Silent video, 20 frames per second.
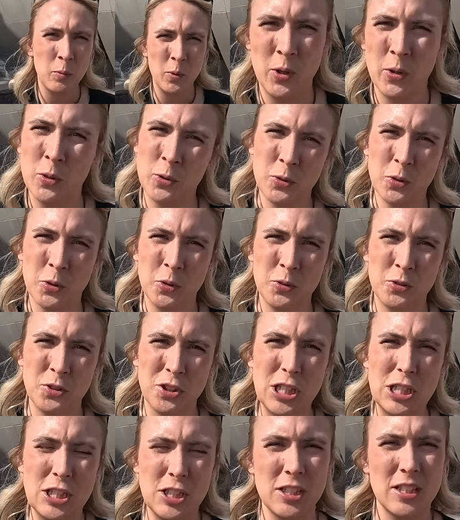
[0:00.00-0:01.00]
We're on tour
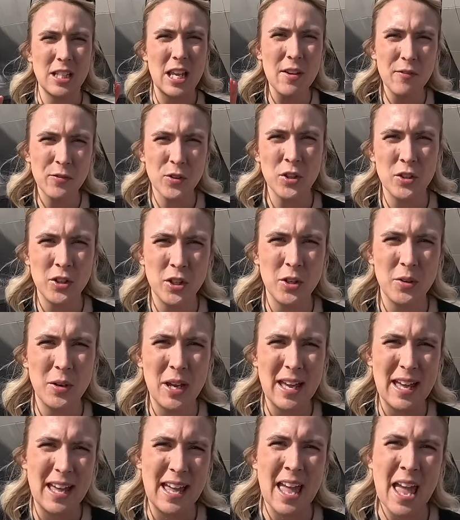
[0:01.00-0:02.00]
Aldridge's. If you're new
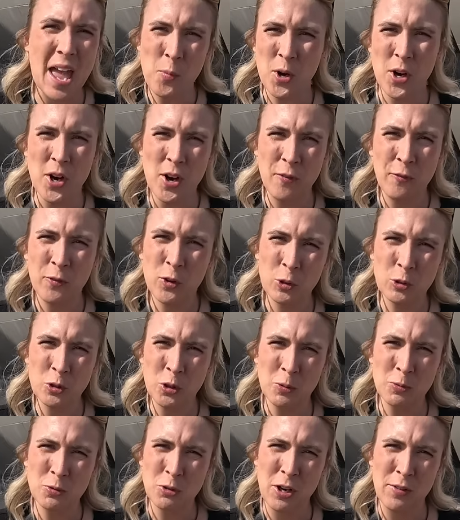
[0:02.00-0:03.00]
here, we're a
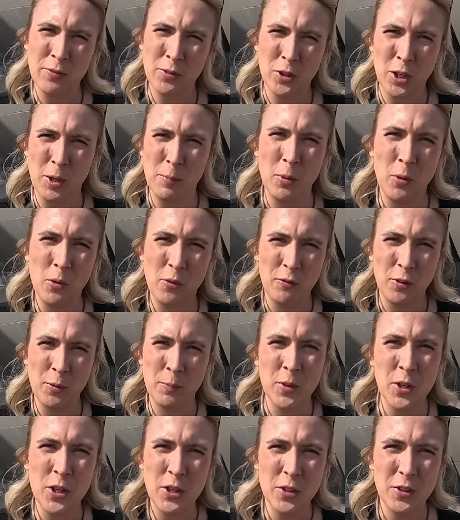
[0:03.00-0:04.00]
full-time travel couple
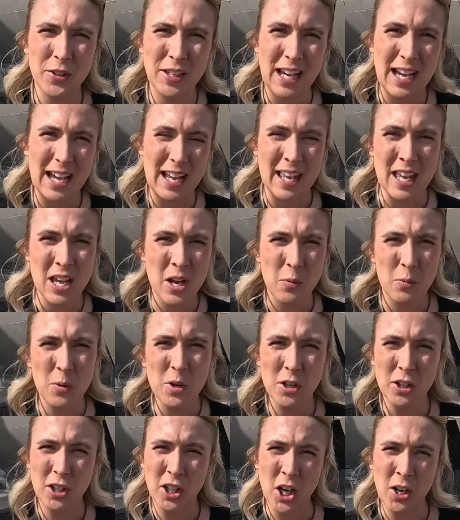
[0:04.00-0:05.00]
from the U K.
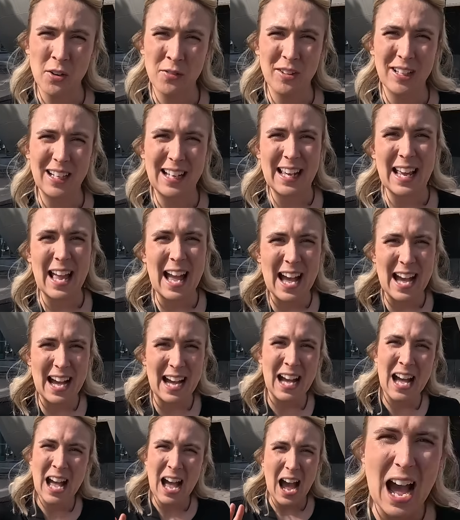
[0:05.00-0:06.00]
We are currently
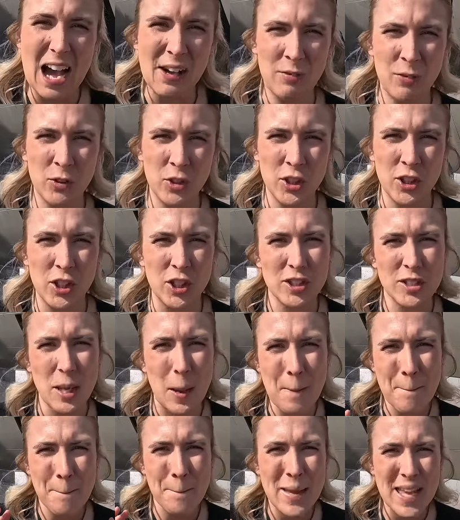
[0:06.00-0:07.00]
at Africa's
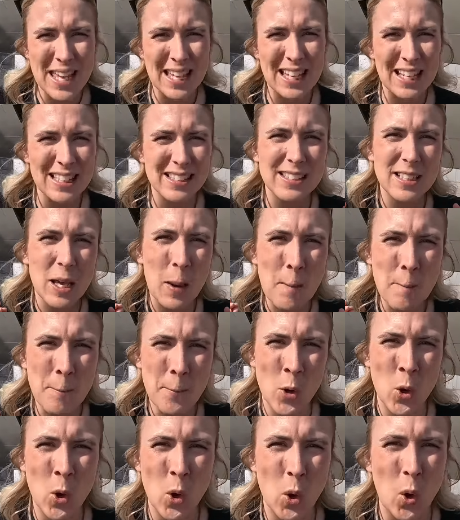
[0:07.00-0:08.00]
biggest
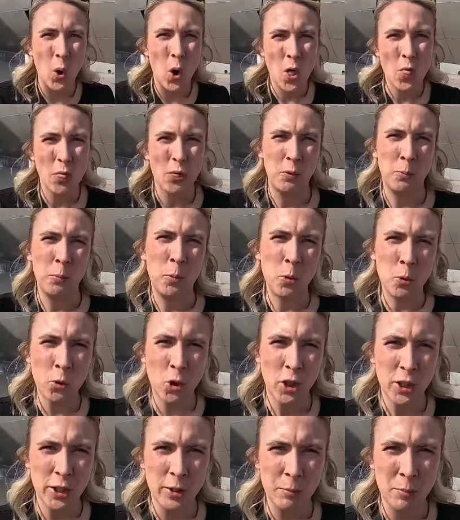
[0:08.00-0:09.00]
mall, the
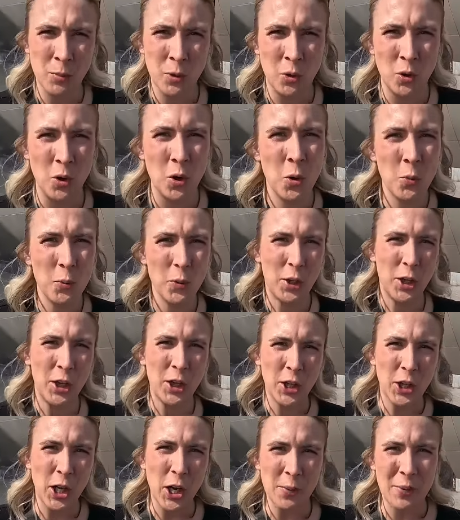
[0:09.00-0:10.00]
Moroccan Mall. We're
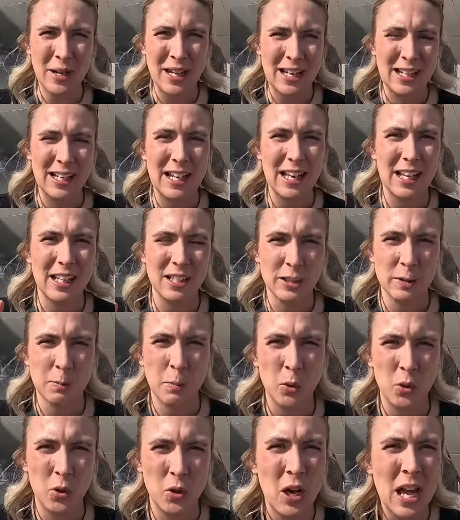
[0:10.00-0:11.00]
gonna go in,
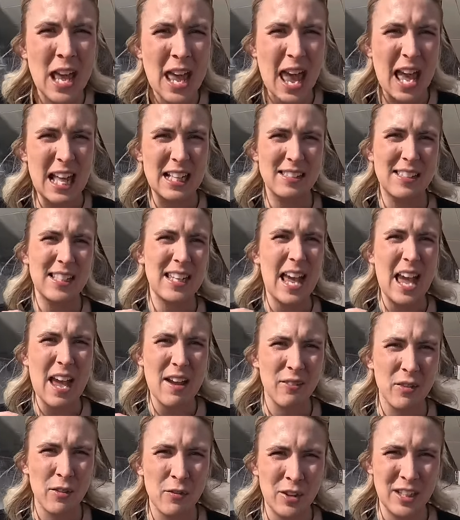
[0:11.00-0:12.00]
explore and see
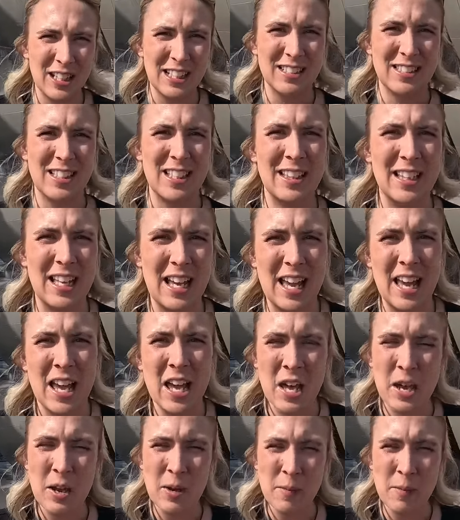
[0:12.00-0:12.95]
everything that's in there.